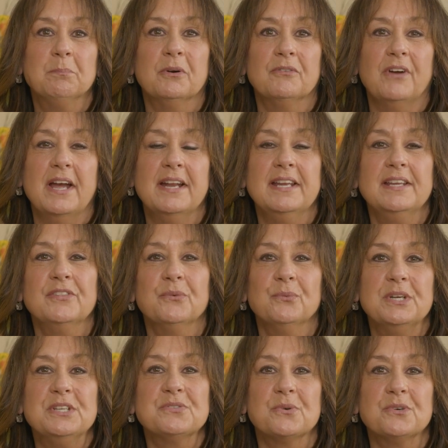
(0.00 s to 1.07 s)
providing the
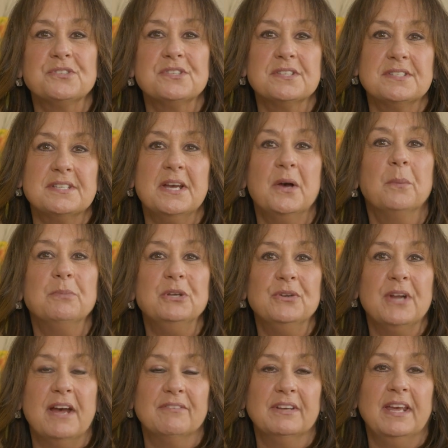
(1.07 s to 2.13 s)
resources to help you
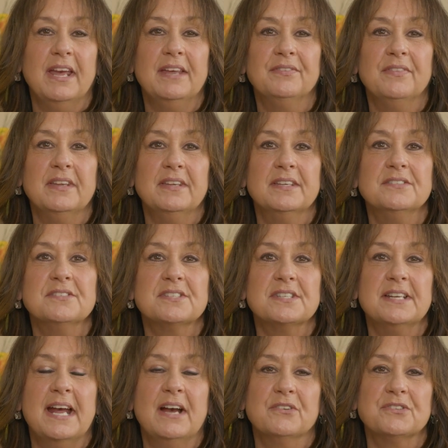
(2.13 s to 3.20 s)
navigate the ins
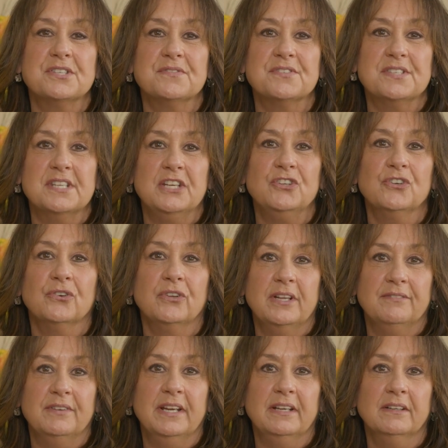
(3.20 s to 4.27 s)
and outs of senior
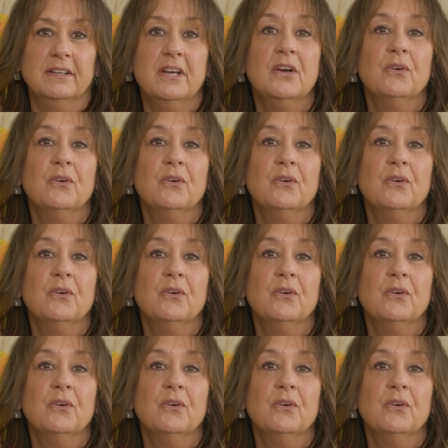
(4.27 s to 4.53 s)
living,